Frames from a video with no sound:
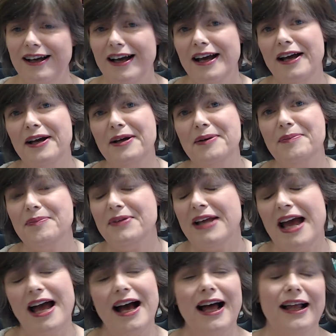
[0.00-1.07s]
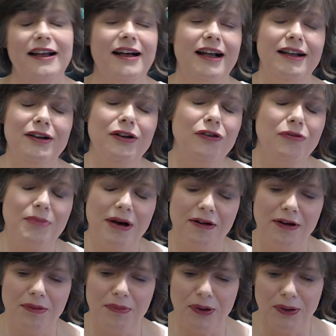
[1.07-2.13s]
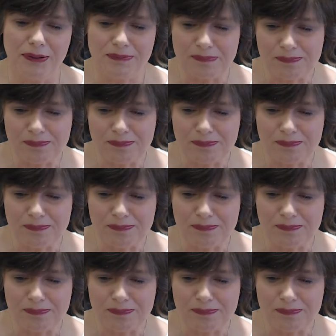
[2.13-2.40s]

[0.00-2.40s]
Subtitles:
I love Marilyn Moore,